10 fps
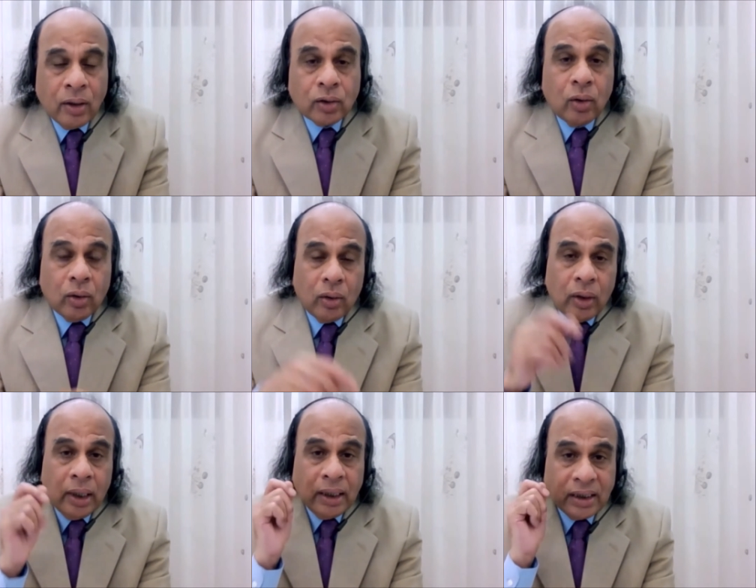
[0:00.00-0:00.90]
So,
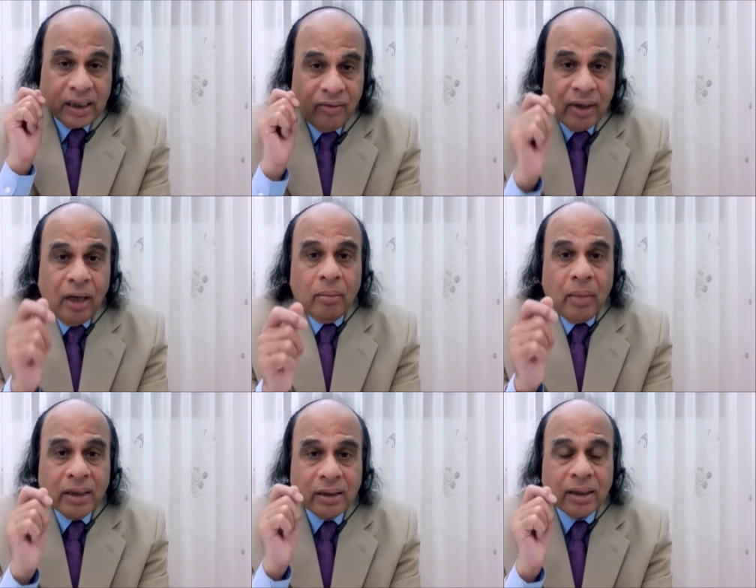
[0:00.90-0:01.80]
several
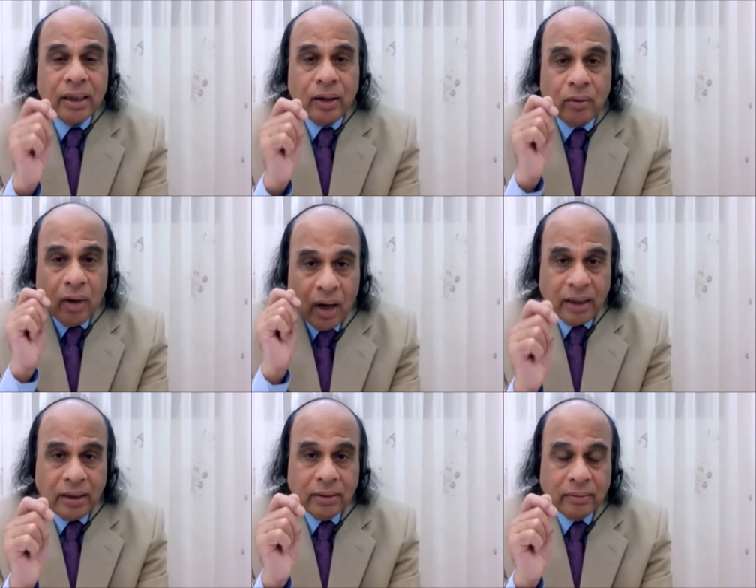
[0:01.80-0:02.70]
months in
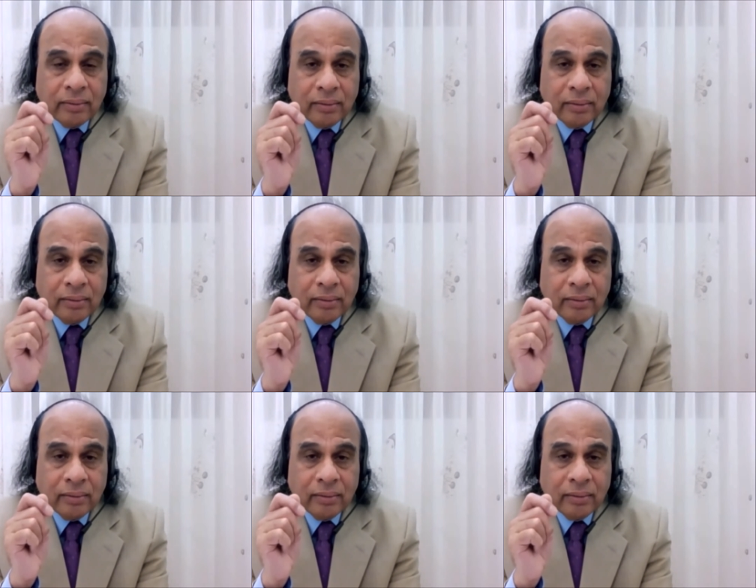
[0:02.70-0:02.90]
advance